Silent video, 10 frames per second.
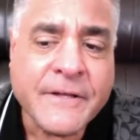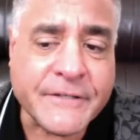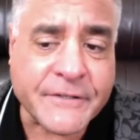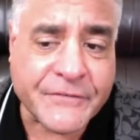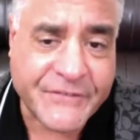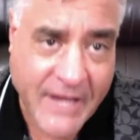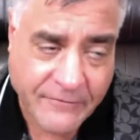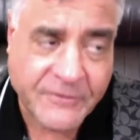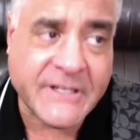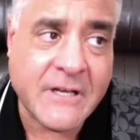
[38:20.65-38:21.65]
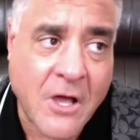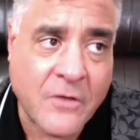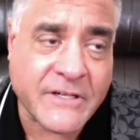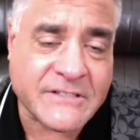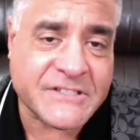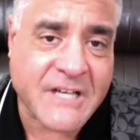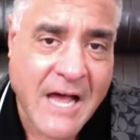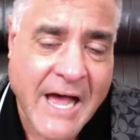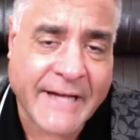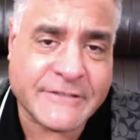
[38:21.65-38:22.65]
You'll definitely know that it's
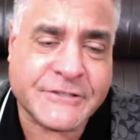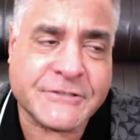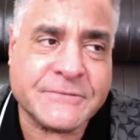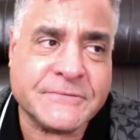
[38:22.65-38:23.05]
scotch.